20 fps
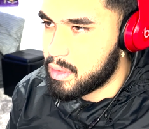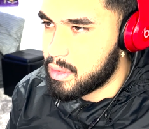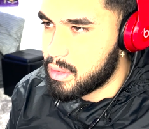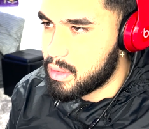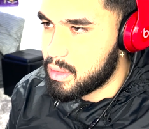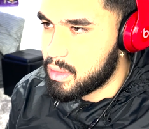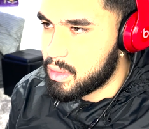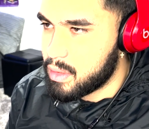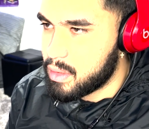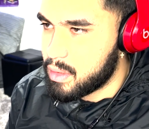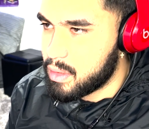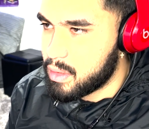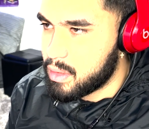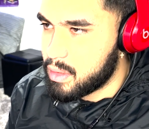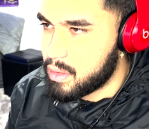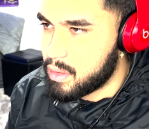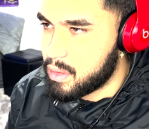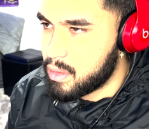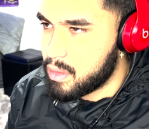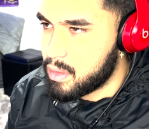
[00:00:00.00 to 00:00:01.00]

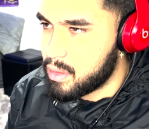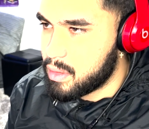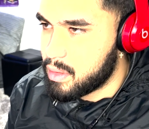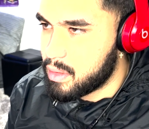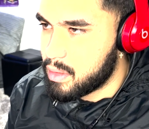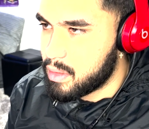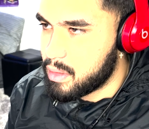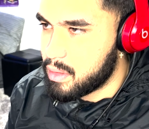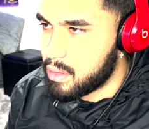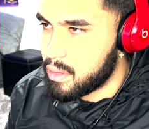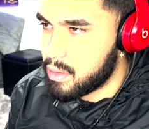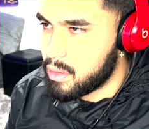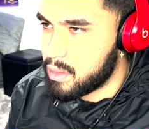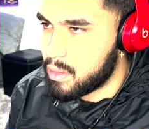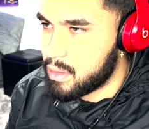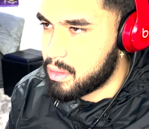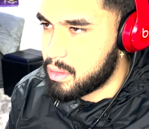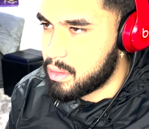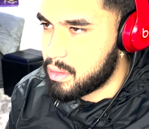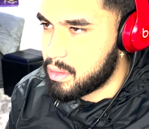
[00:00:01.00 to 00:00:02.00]

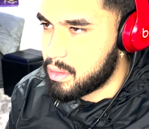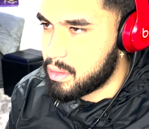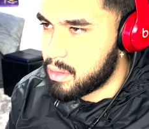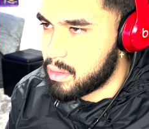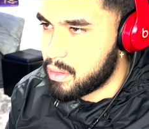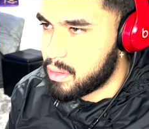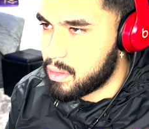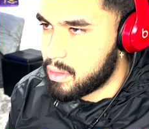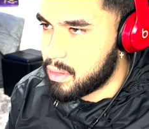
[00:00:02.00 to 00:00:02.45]
Nothing is said.